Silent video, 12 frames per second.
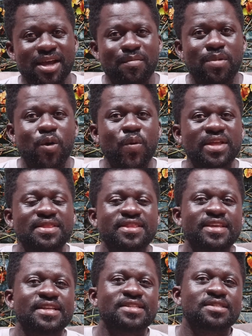But when
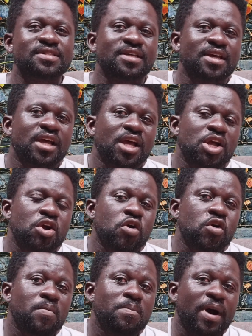things
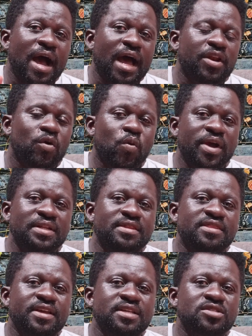go bad, or when
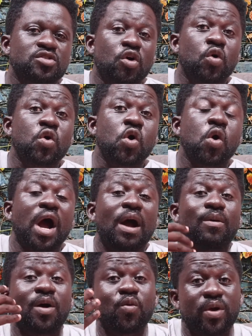things don't go
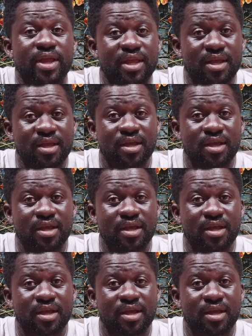our way,